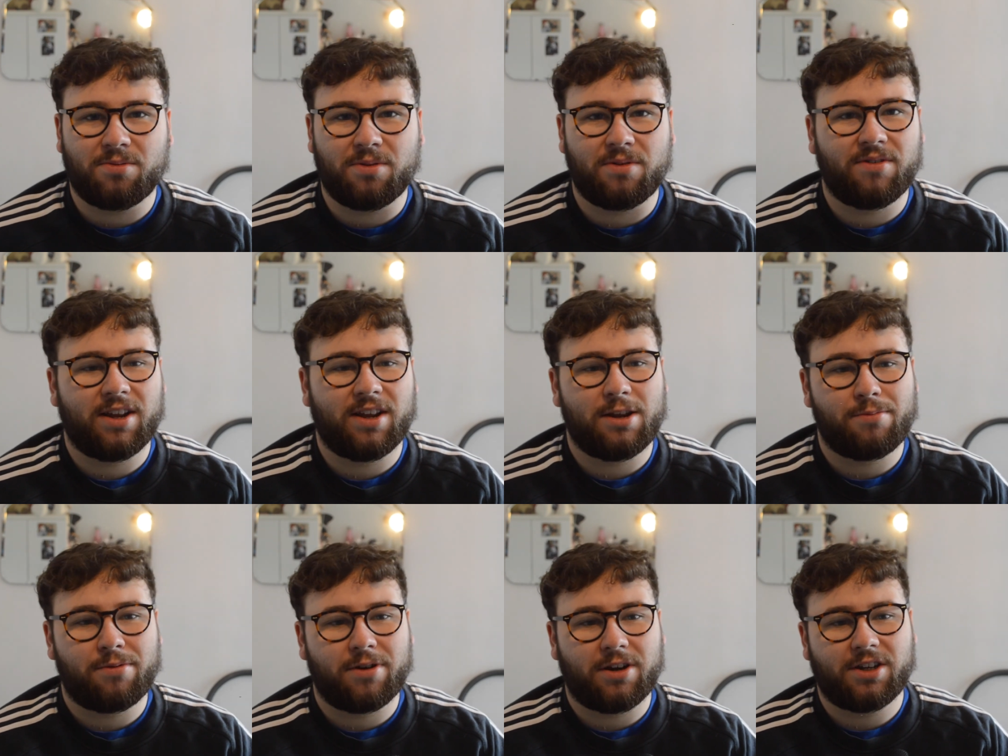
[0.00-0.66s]
We really
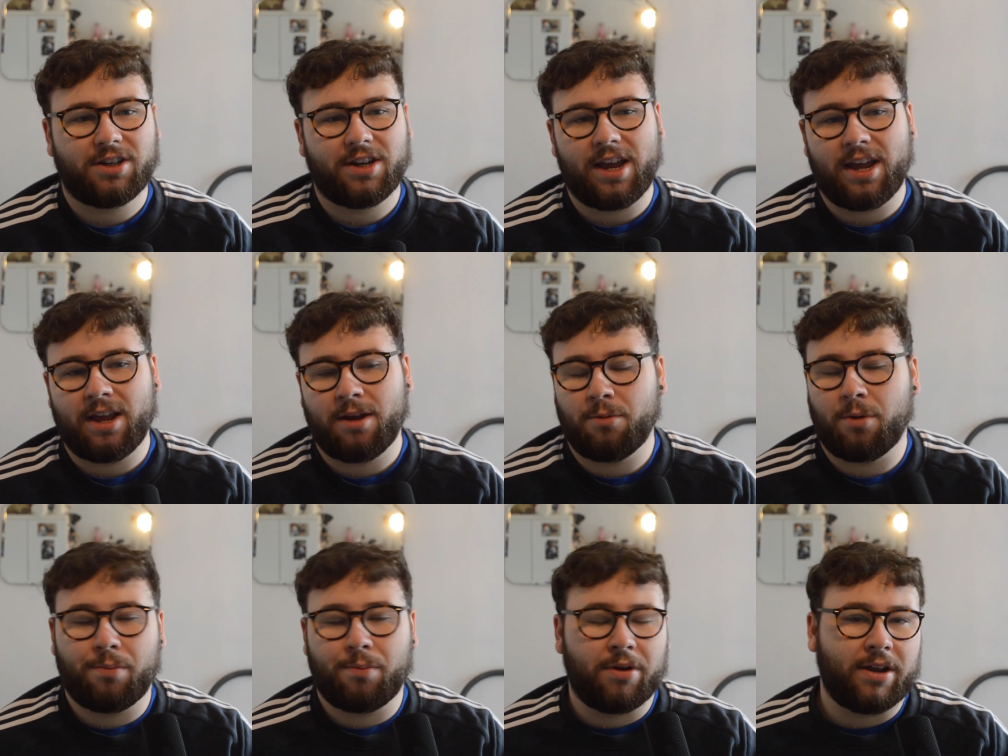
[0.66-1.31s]
appreciate it.
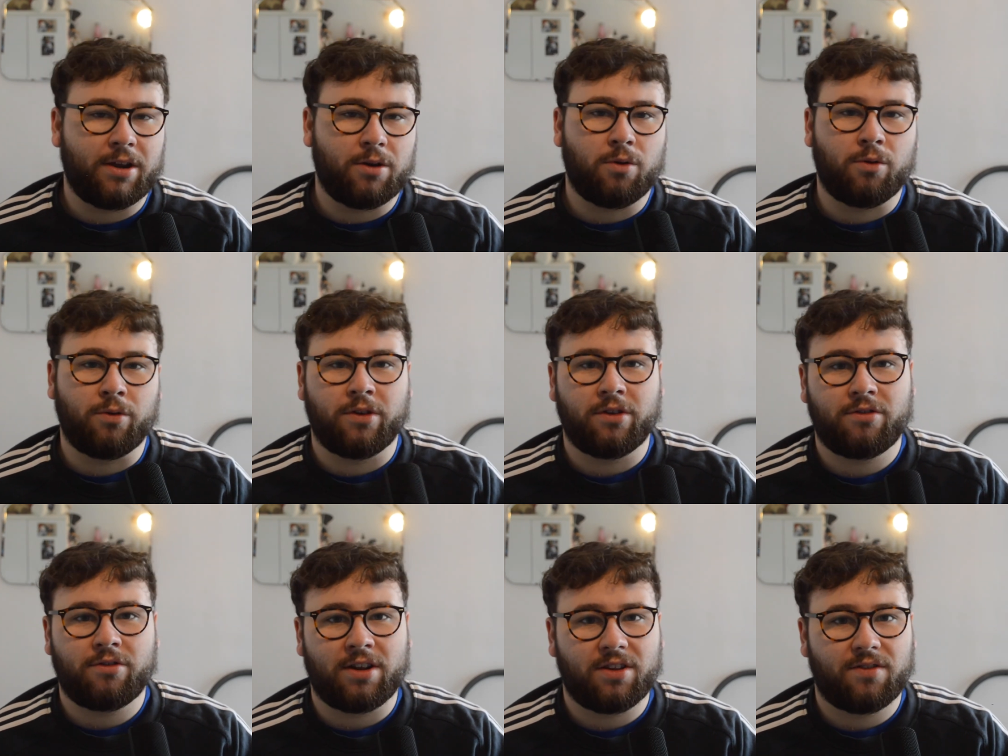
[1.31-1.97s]
We're bringing all the
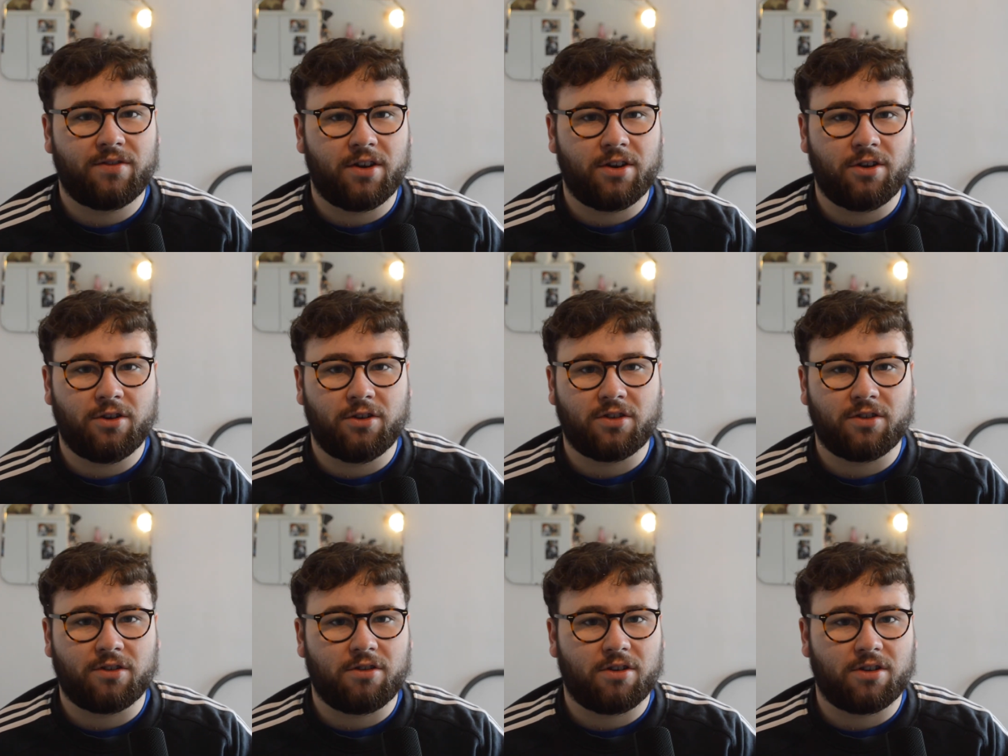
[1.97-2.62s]
transfer
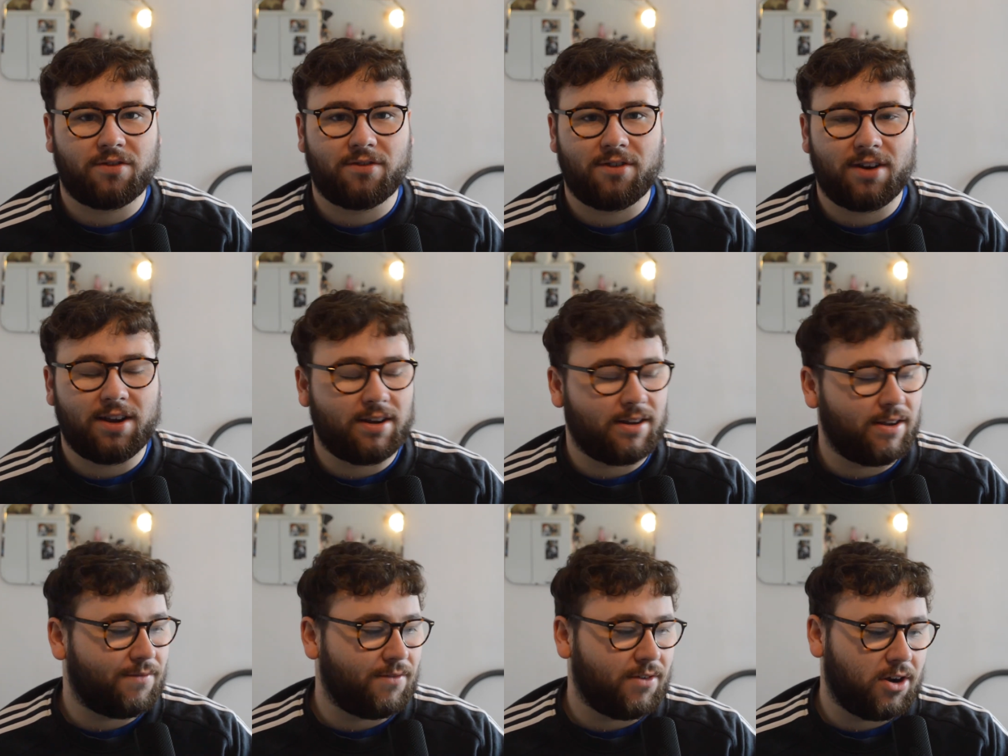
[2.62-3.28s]
news across three
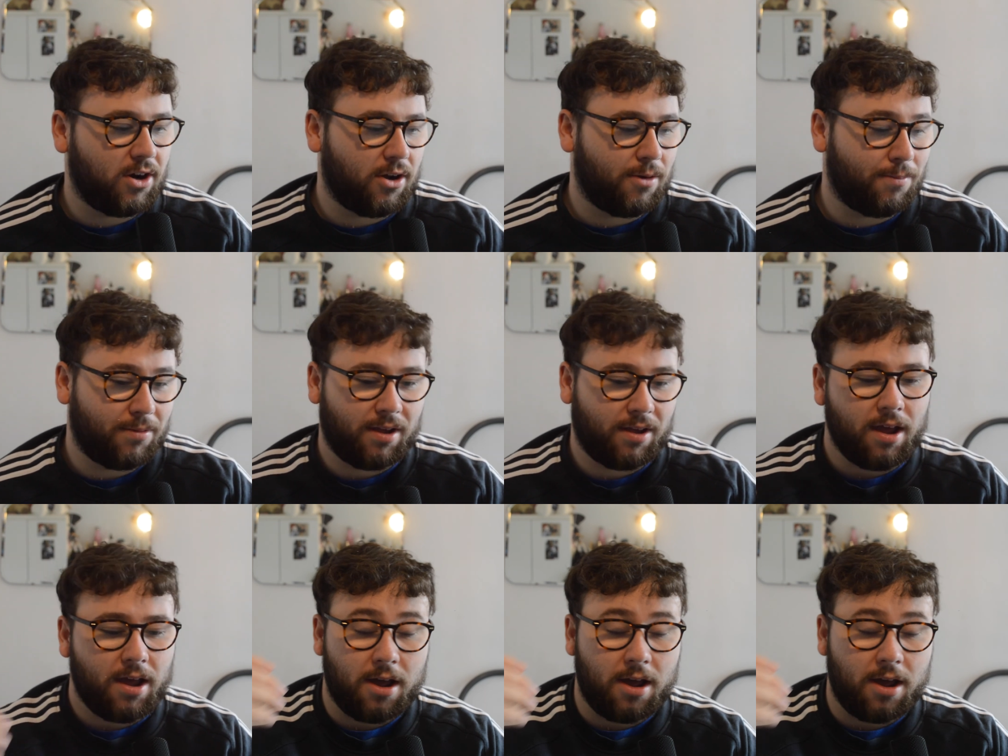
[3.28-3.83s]
different clubs.